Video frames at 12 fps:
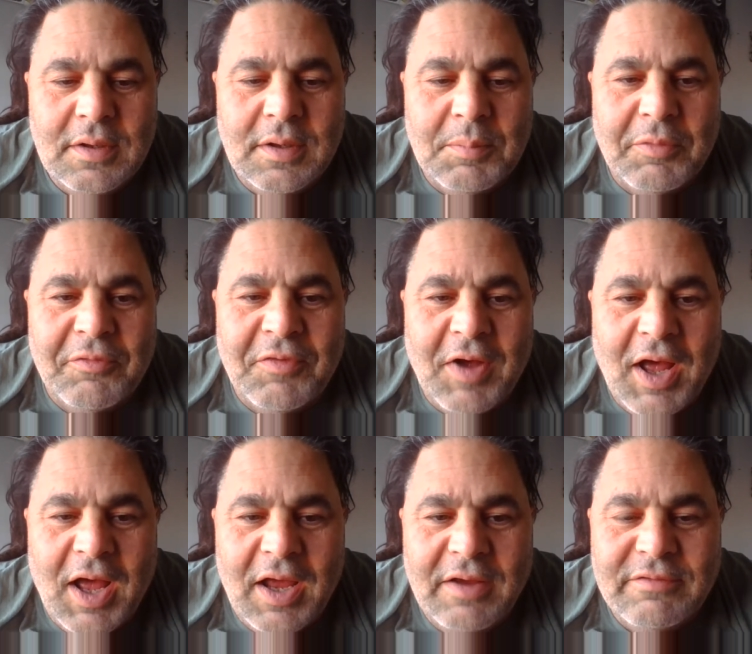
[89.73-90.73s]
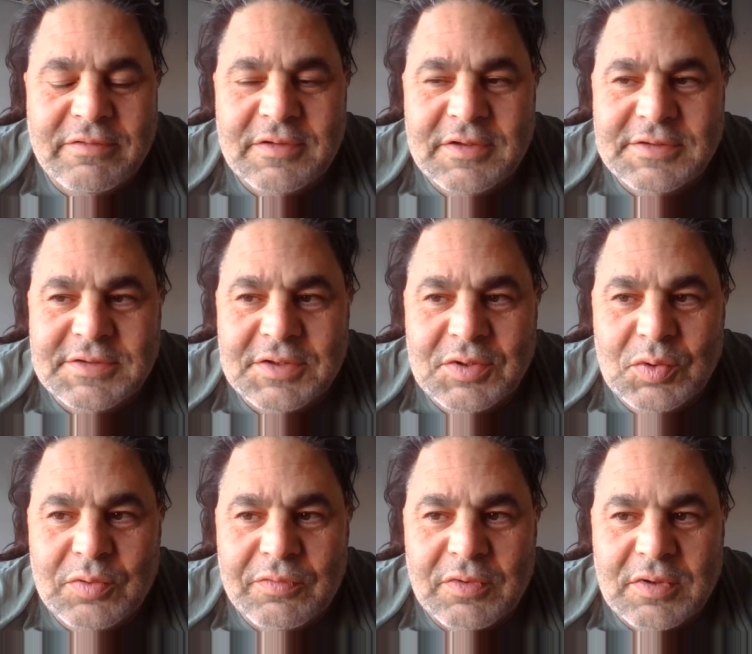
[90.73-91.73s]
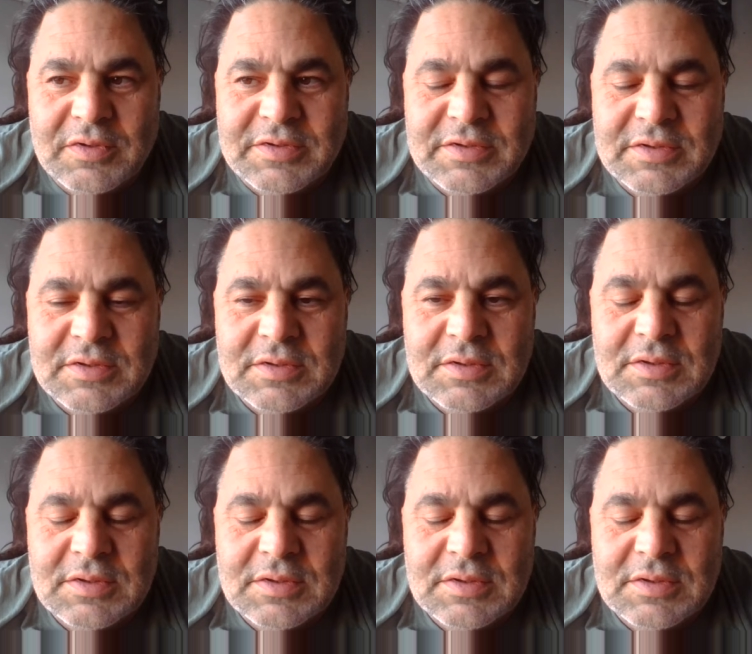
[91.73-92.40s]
Number 5 is the universe.